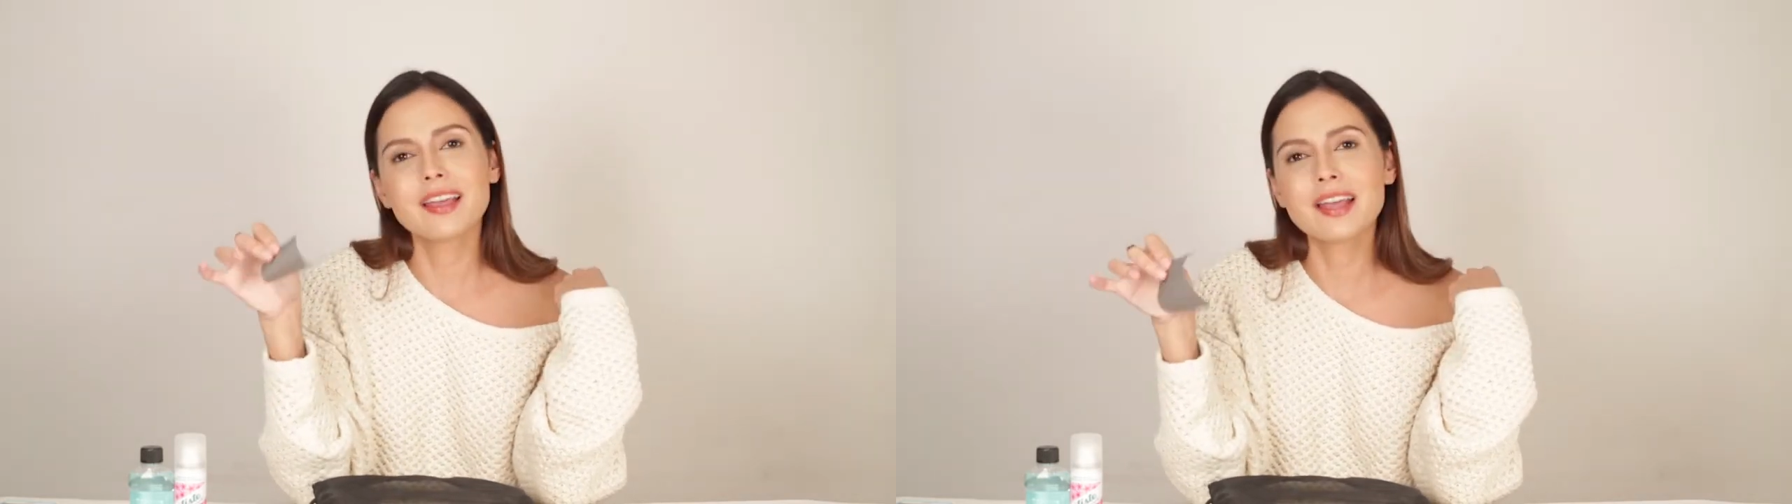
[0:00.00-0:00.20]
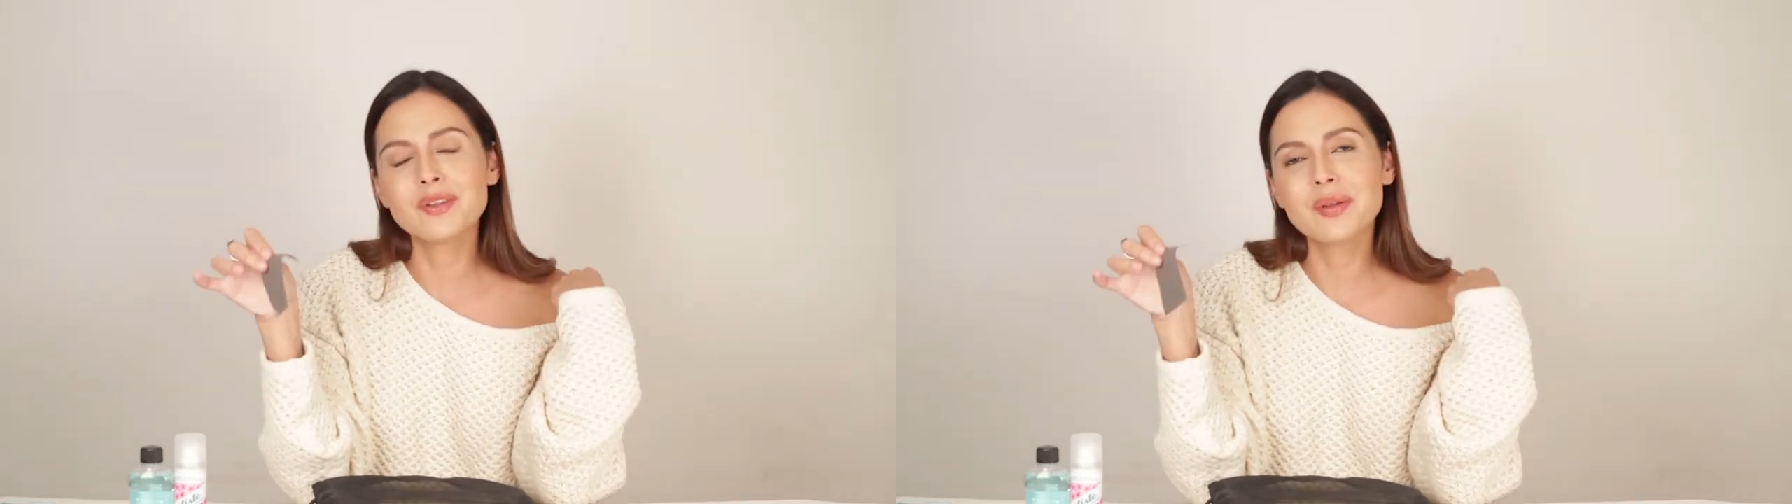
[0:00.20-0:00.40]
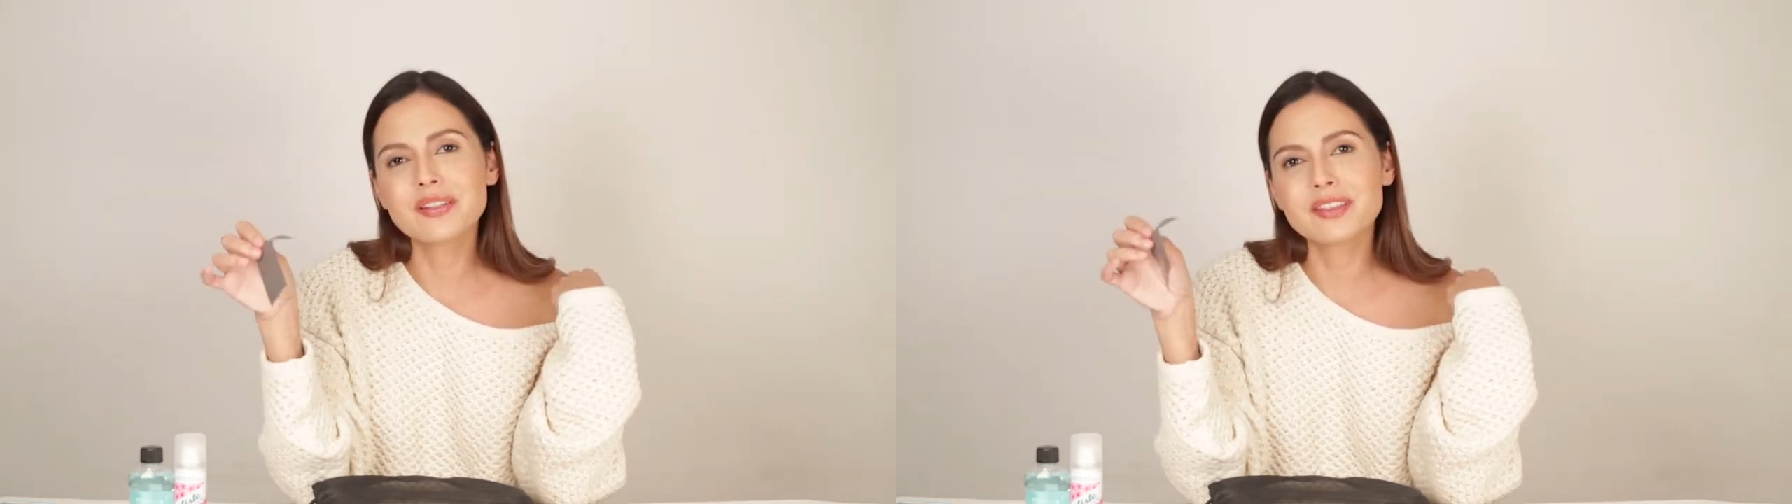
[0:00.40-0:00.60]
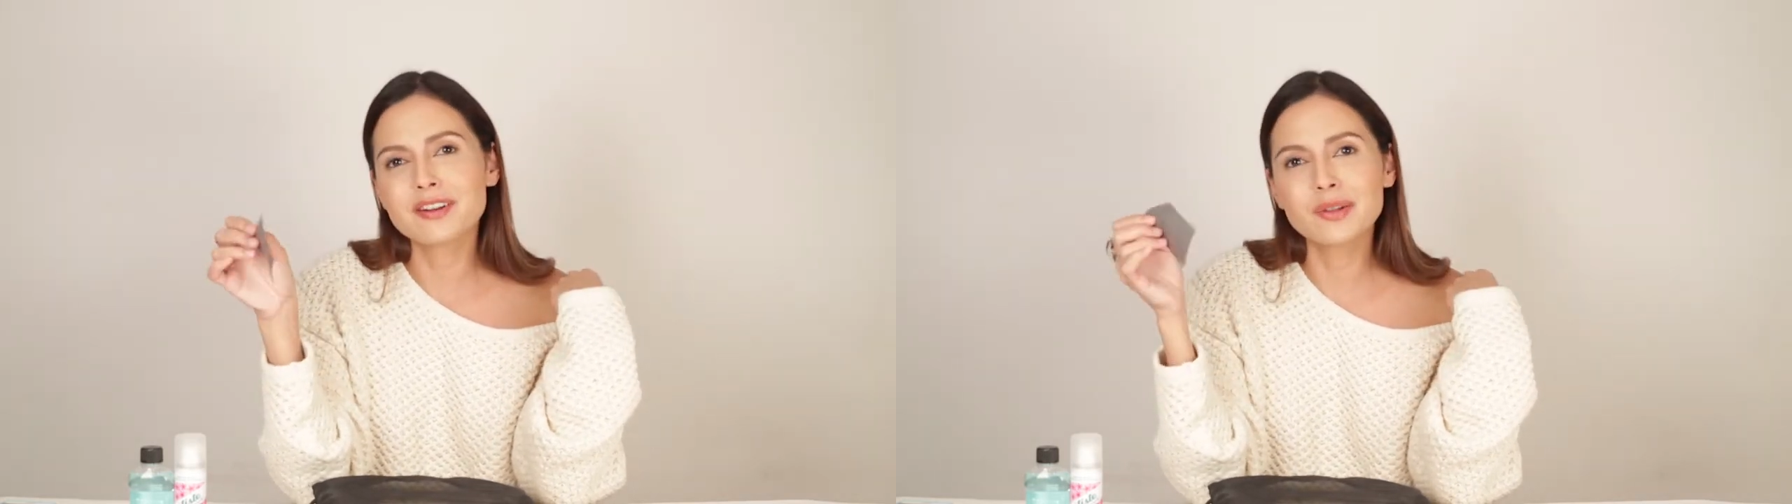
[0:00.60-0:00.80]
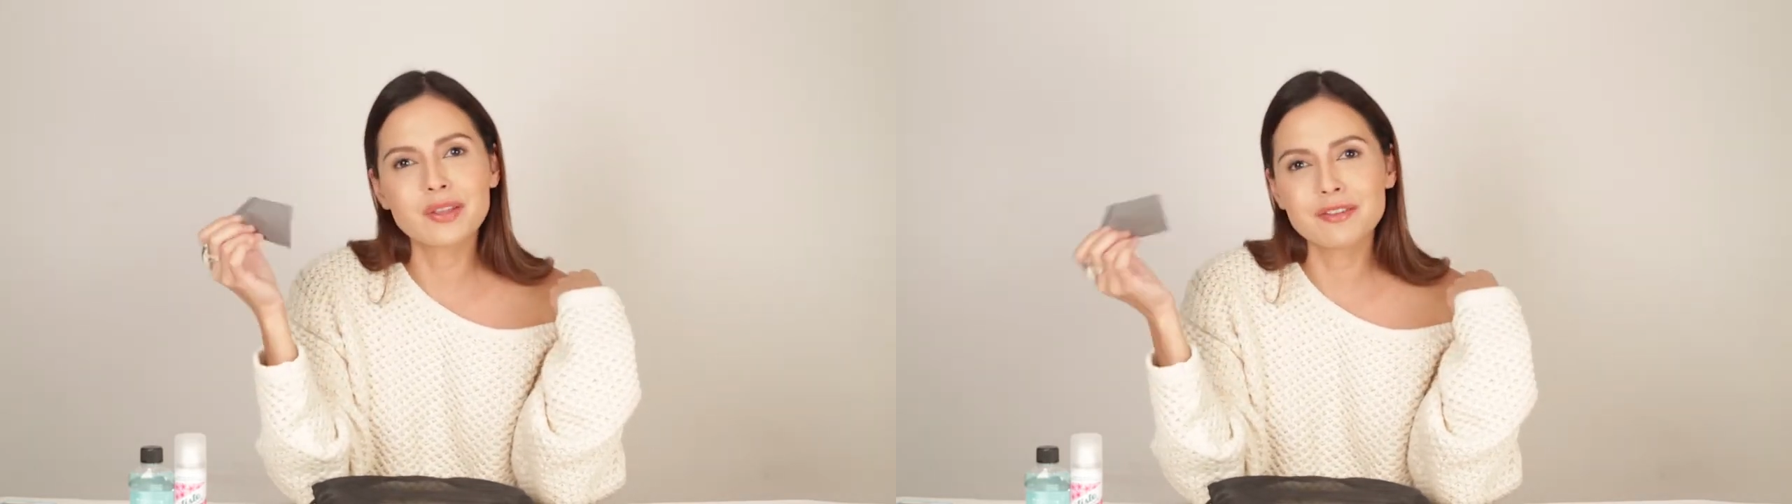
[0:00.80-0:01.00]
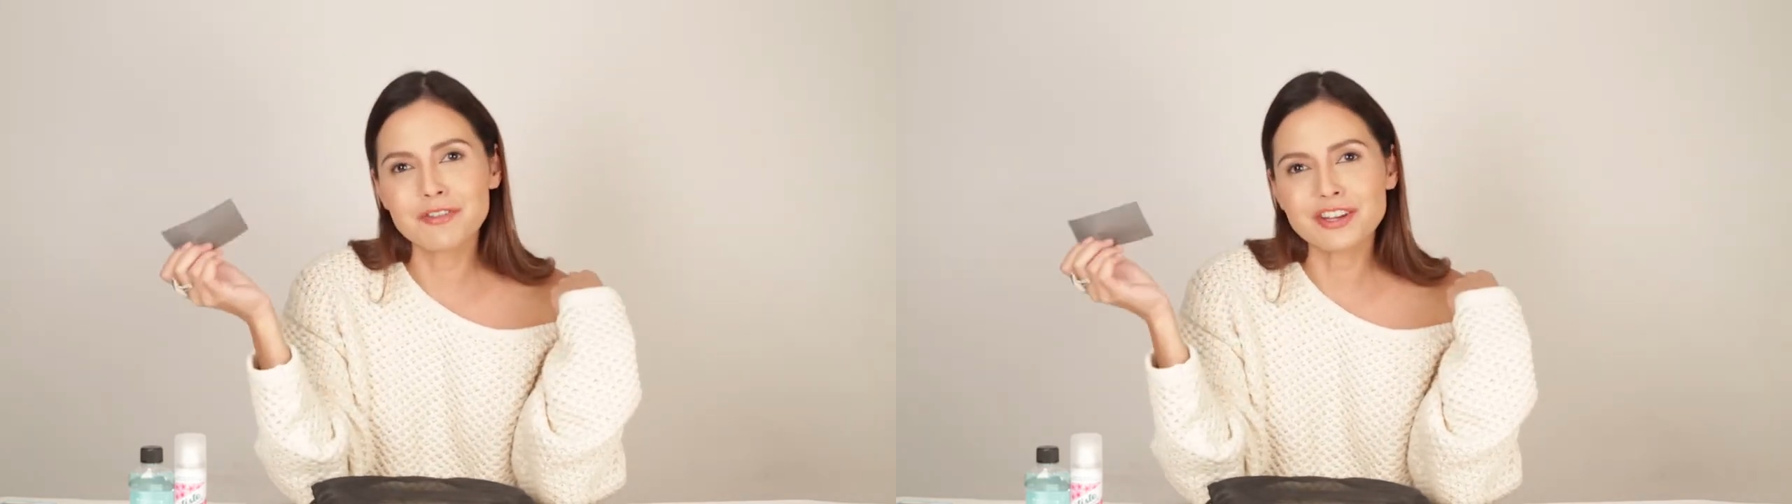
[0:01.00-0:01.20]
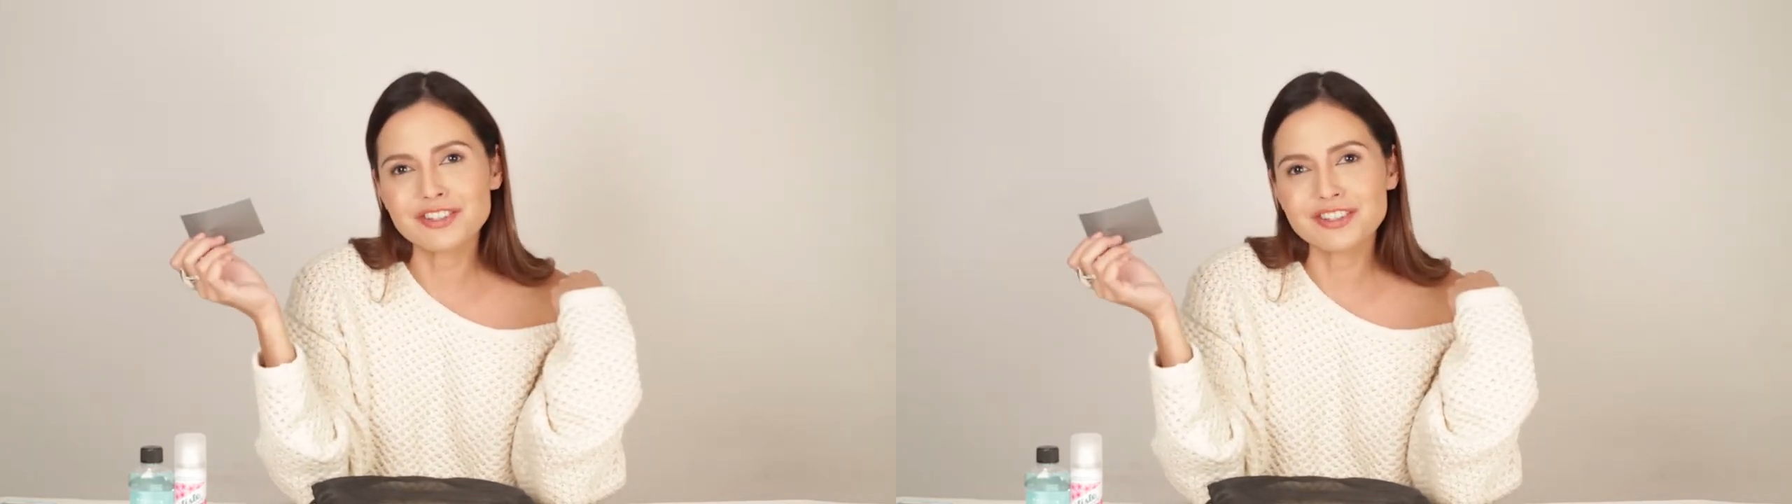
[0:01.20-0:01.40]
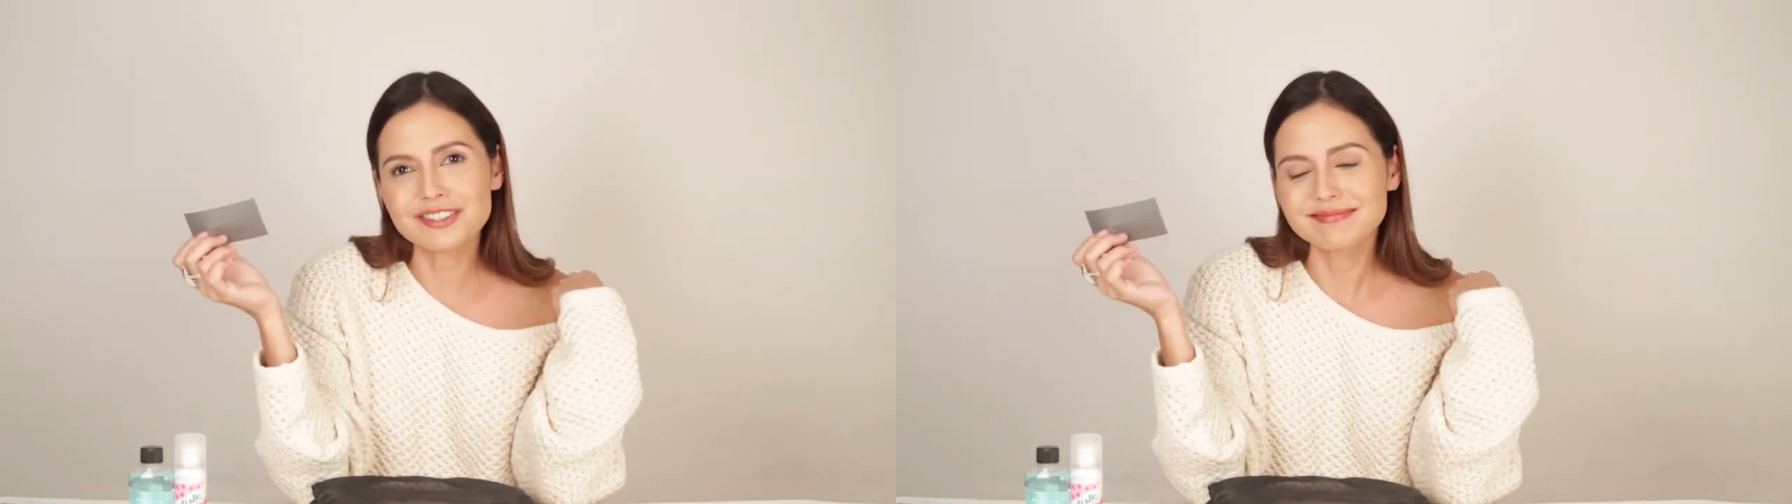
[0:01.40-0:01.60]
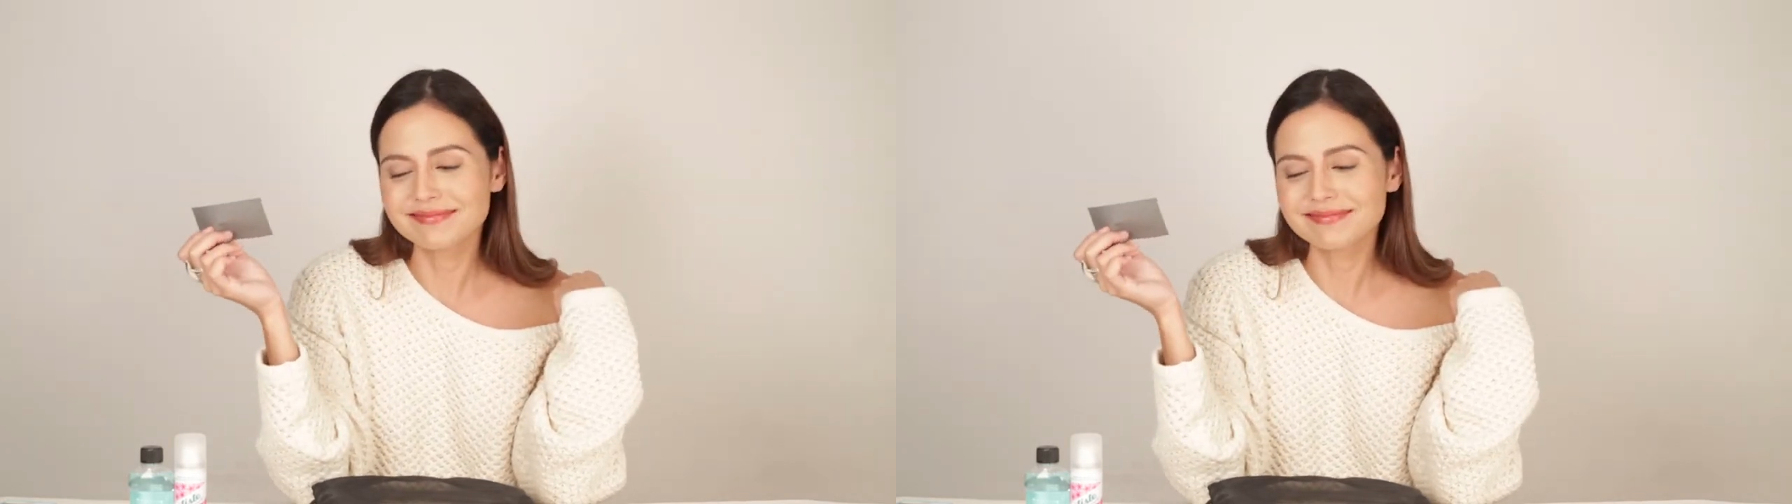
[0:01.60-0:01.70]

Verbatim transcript: and you get there looking fresh.